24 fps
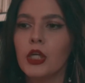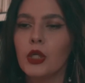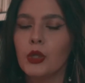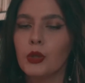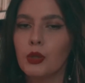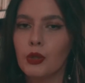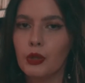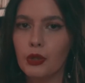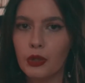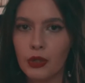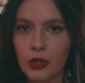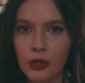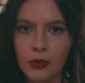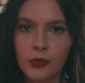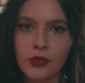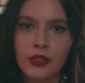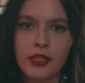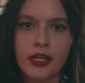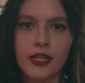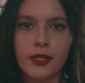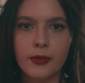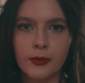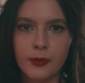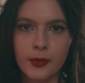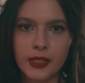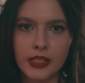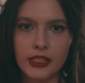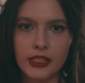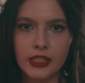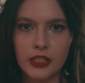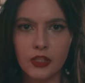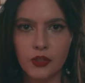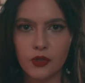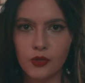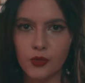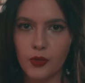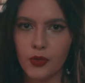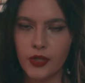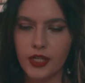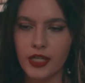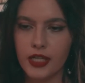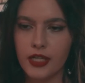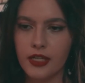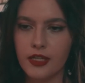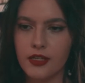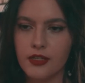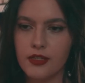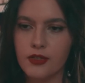know that I really enjoy
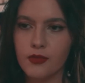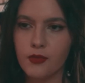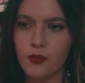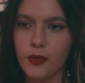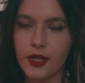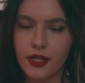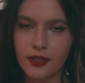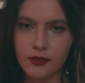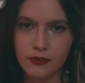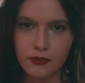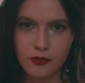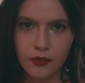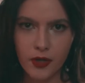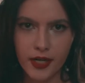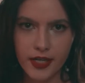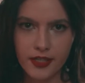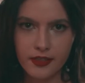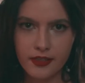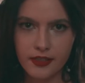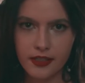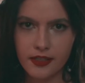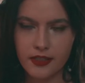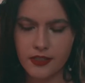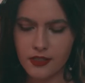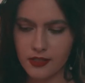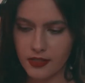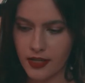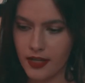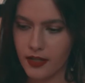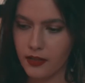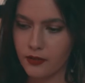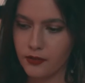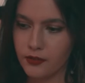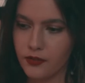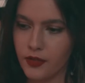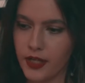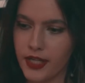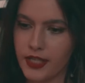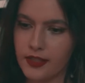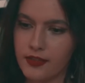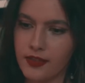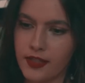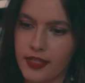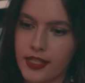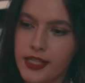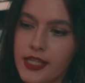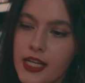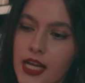his way of writing, his style of
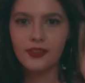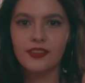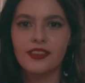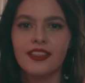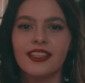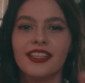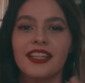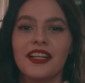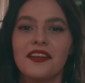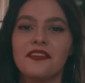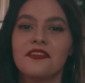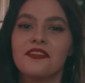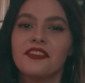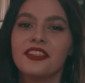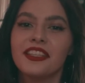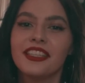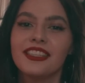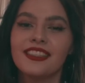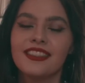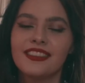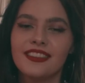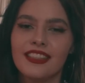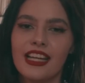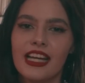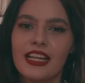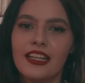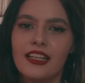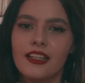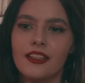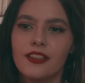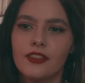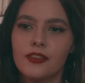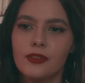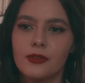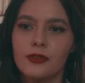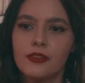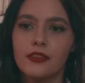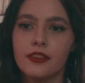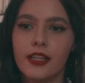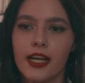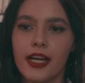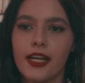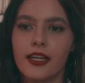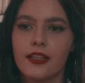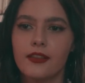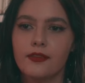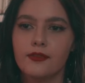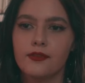writing, and I'm very excited to
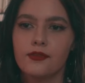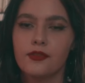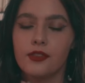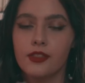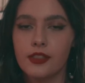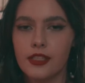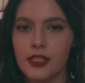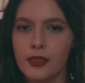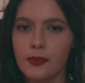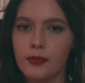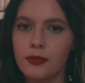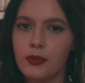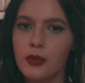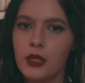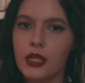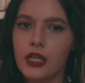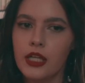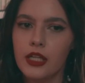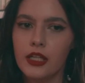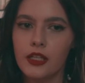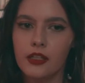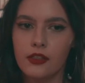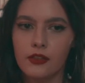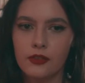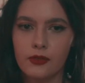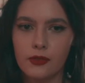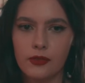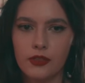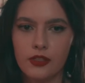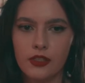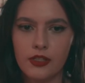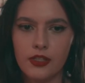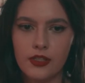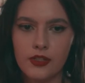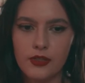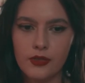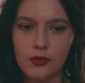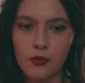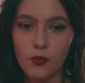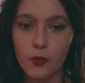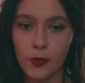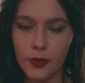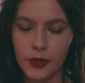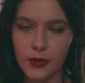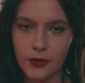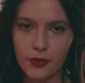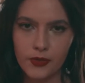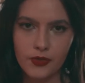dive deep into these
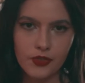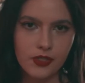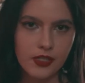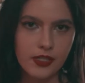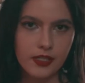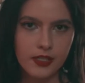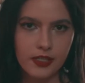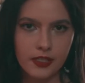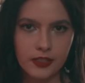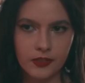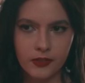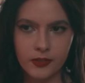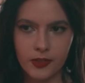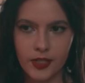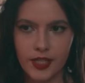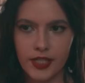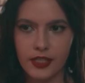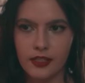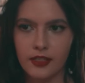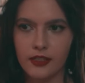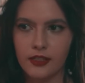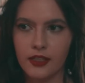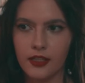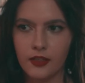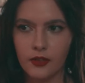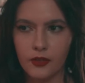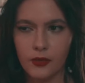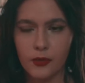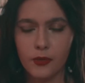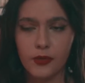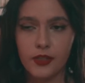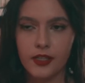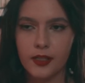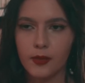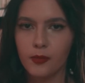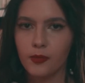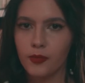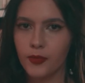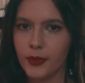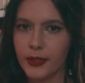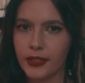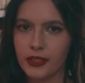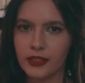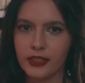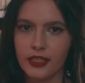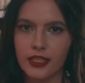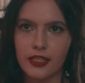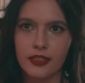worlds that he created. I know they're
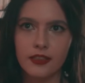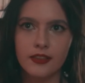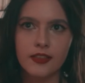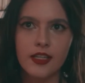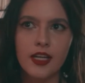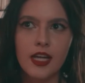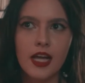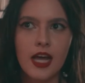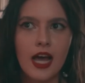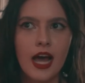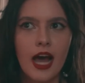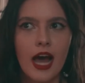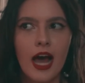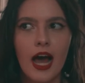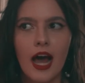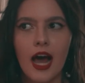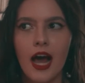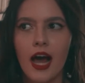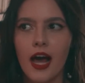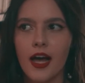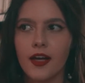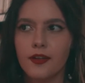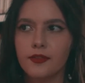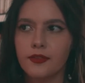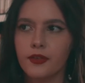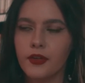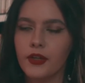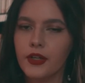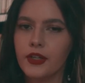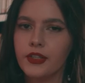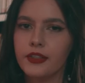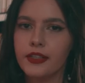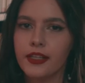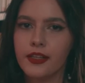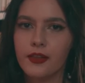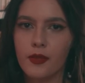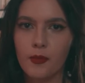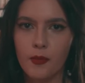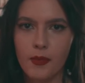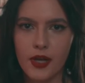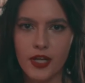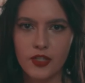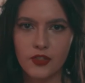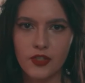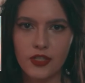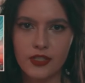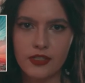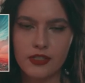brilliant. I've heard that the
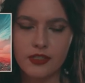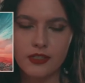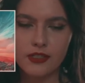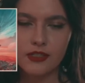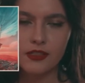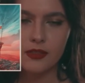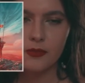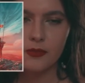magic system